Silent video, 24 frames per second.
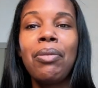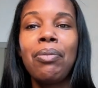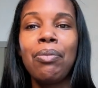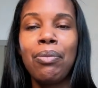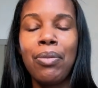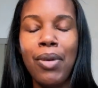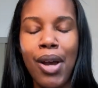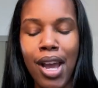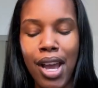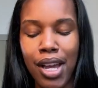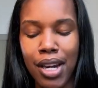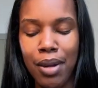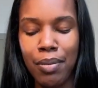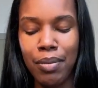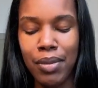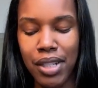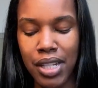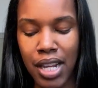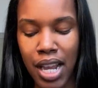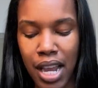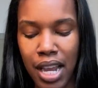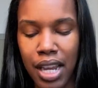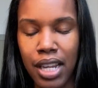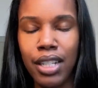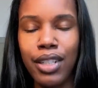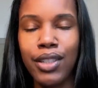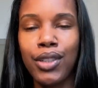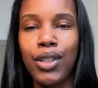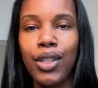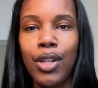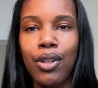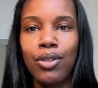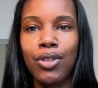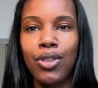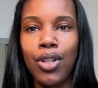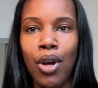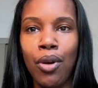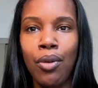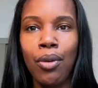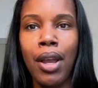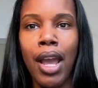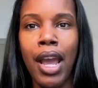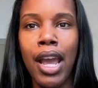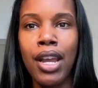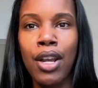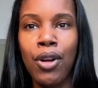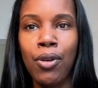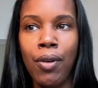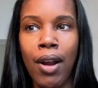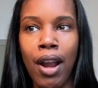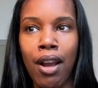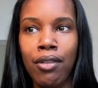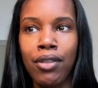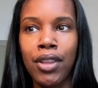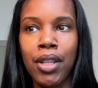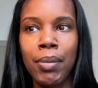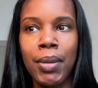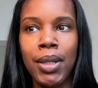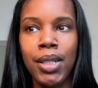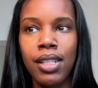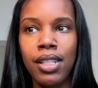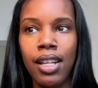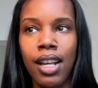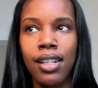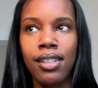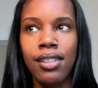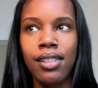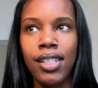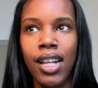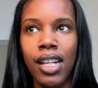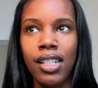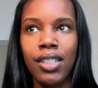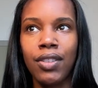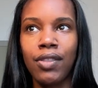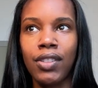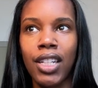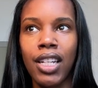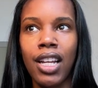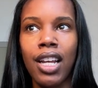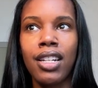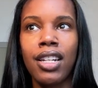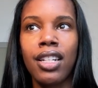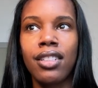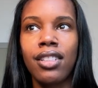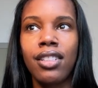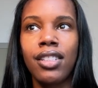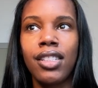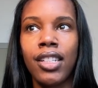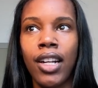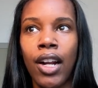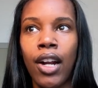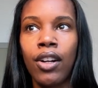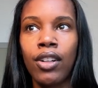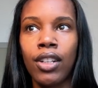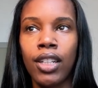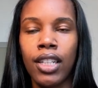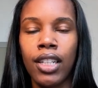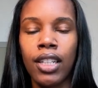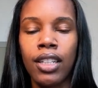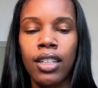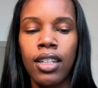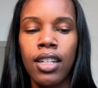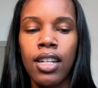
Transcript: but I'm saying, don't hang around them excessively, unnecessarily.